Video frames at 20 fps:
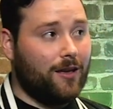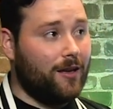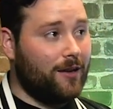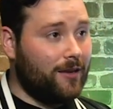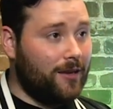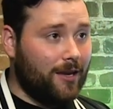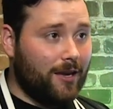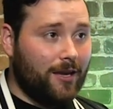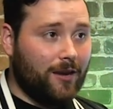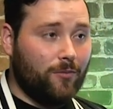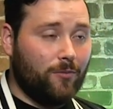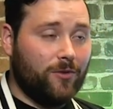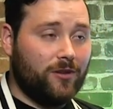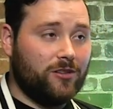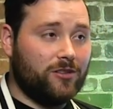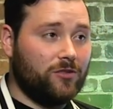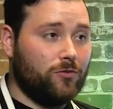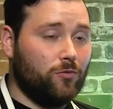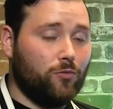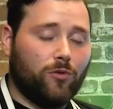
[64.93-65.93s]
Again, we
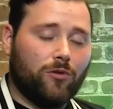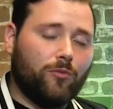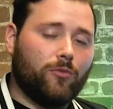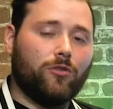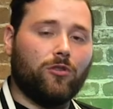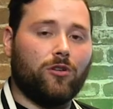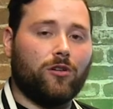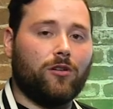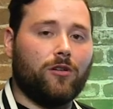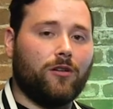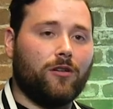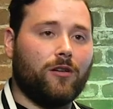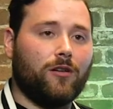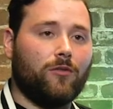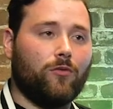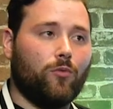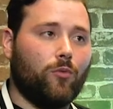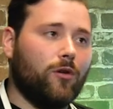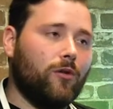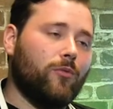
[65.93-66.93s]
just look.
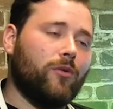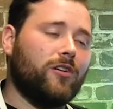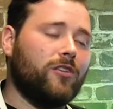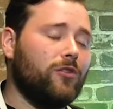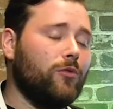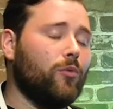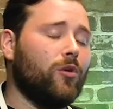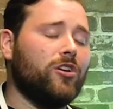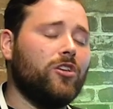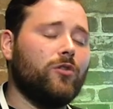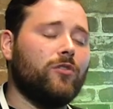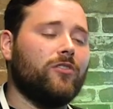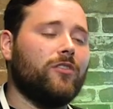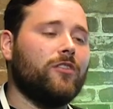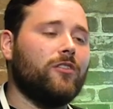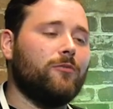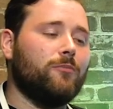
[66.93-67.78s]
What do you?